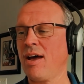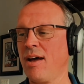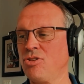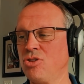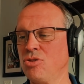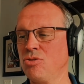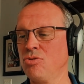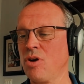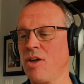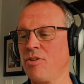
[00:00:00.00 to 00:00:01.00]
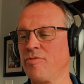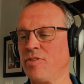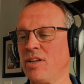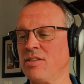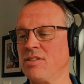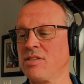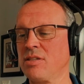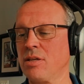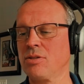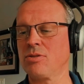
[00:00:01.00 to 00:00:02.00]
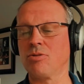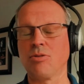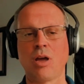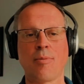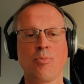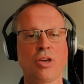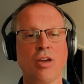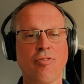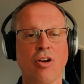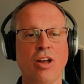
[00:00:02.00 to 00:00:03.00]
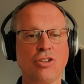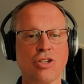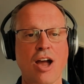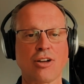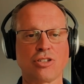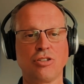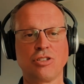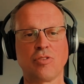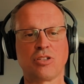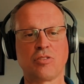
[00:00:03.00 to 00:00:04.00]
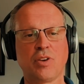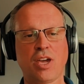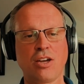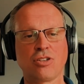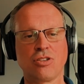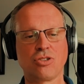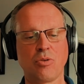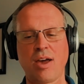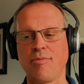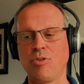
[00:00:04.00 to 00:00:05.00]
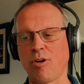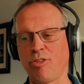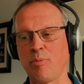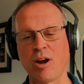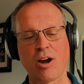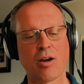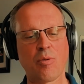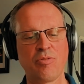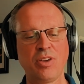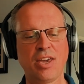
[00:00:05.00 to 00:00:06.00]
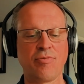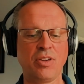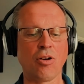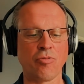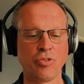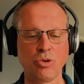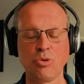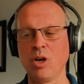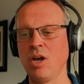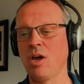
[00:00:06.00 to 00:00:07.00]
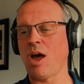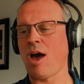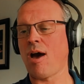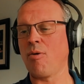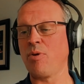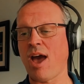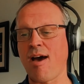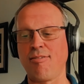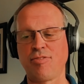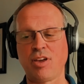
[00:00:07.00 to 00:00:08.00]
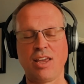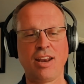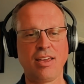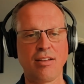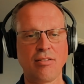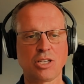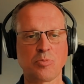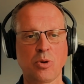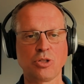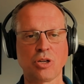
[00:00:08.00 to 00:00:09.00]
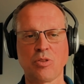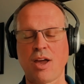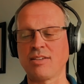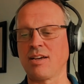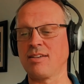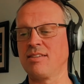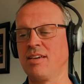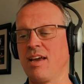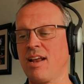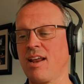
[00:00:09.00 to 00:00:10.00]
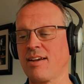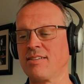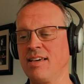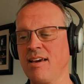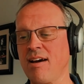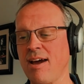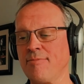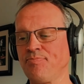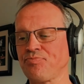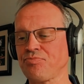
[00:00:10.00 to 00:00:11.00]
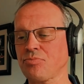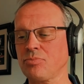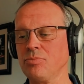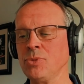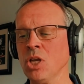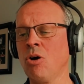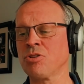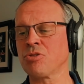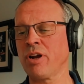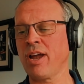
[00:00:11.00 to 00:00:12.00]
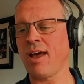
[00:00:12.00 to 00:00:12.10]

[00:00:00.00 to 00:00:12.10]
two other funds. So I'm looking for international diversification. So we have North America with VFV or VU. We have Canadian exposure with XIC and XEI. Oh, sorry.